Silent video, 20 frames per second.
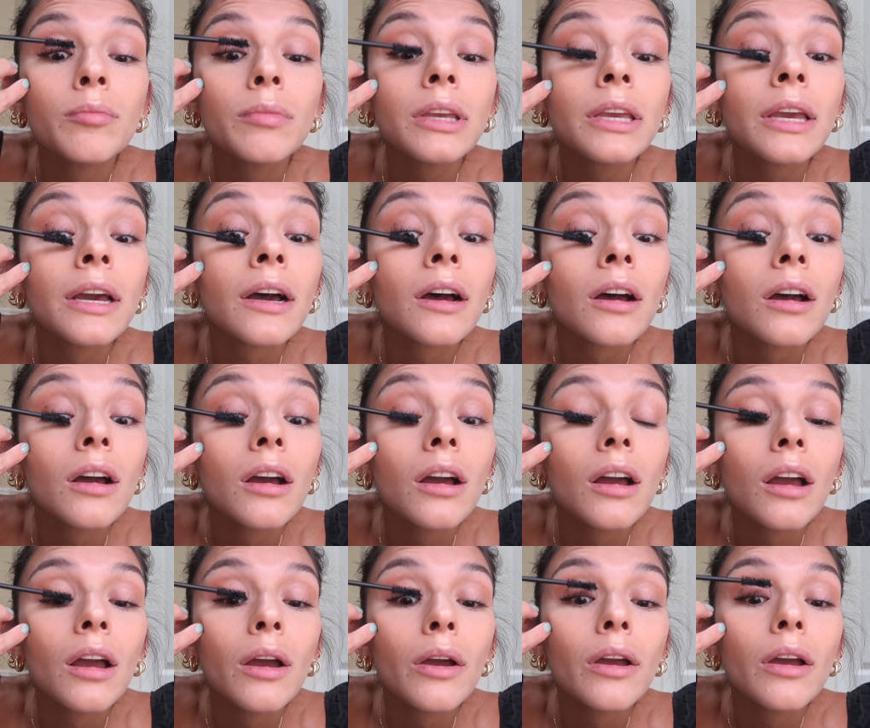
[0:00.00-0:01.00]
Yeah.
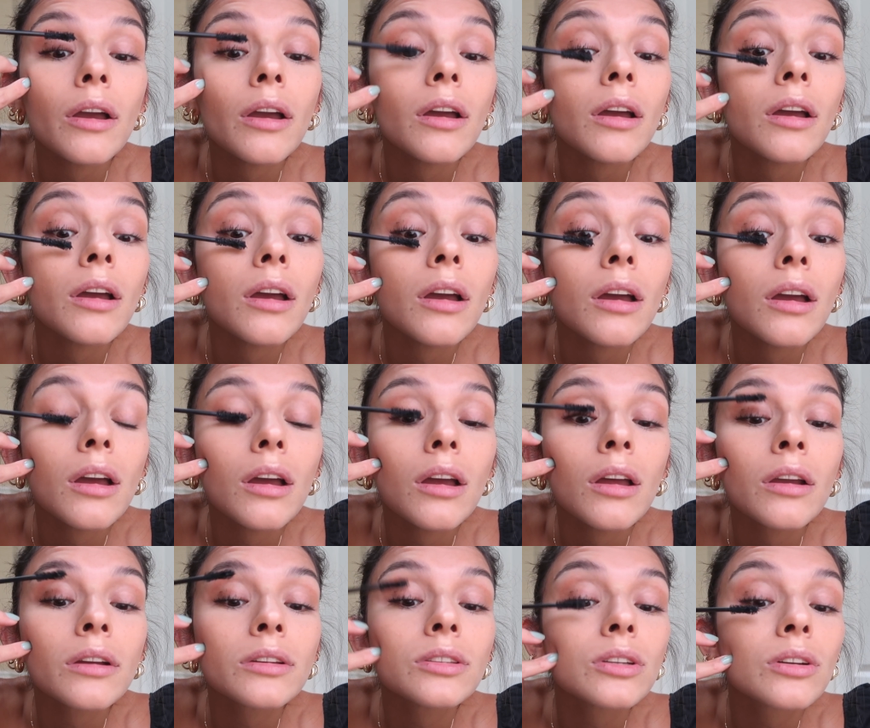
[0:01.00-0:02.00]

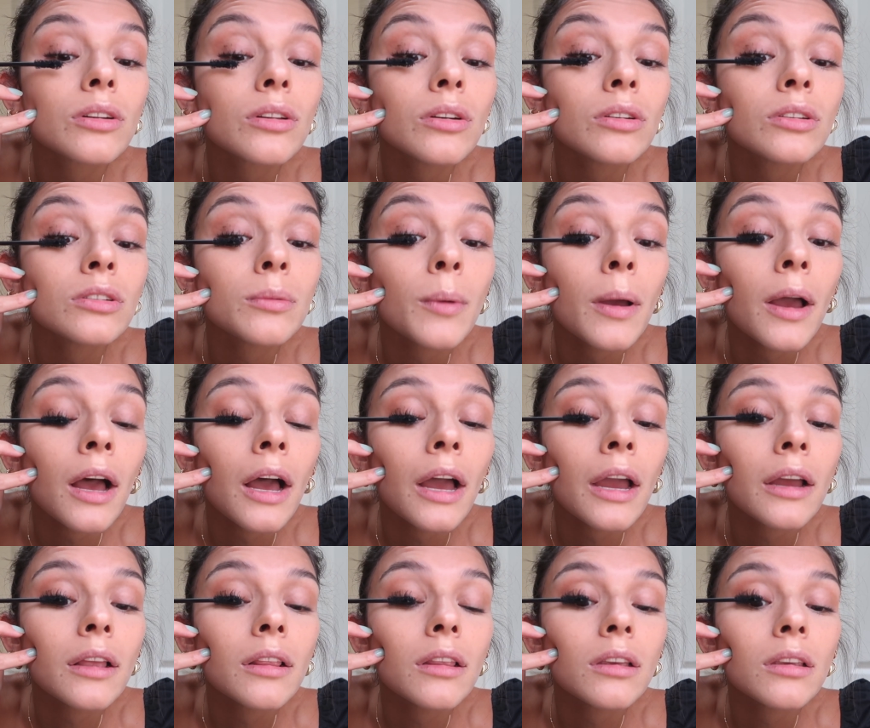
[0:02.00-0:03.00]
I like to close my
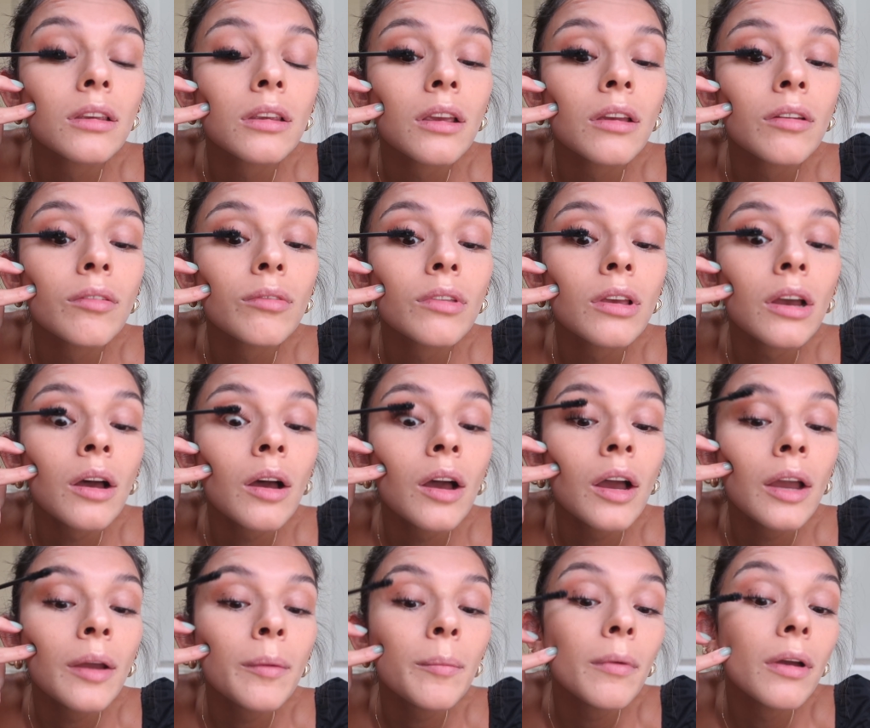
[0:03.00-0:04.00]
eye at the same
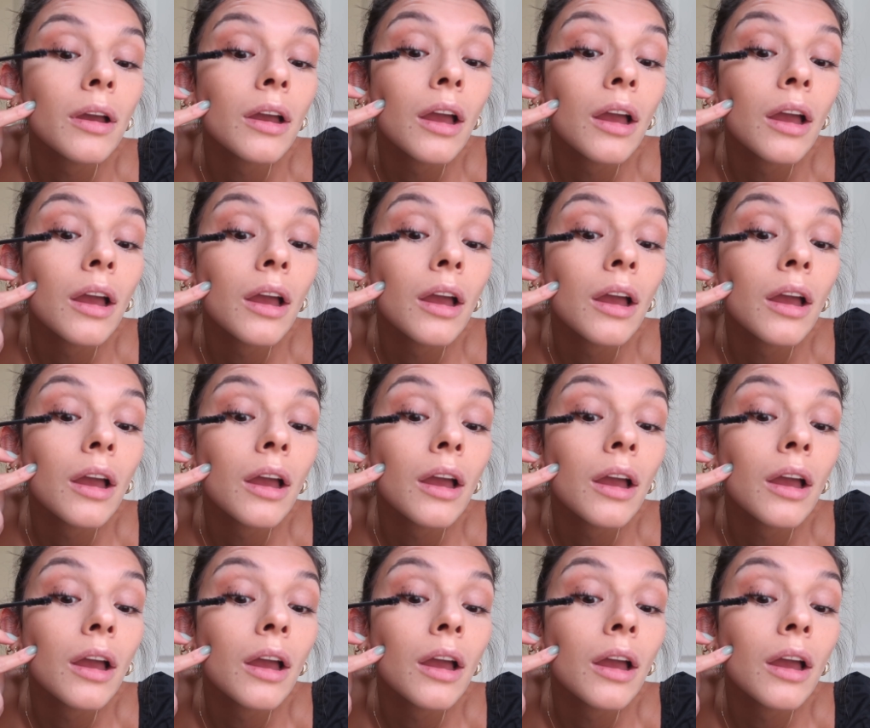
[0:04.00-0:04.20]
time.